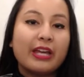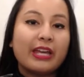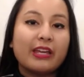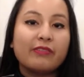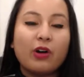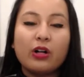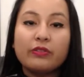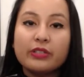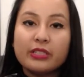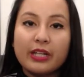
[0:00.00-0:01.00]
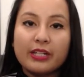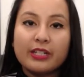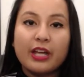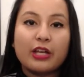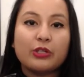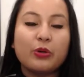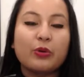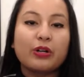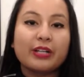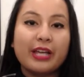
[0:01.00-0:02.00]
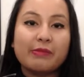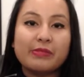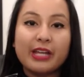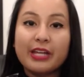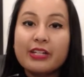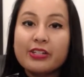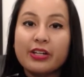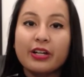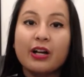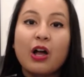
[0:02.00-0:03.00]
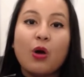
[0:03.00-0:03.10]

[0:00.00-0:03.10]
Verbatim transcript: if all of a sudden your Camtasia,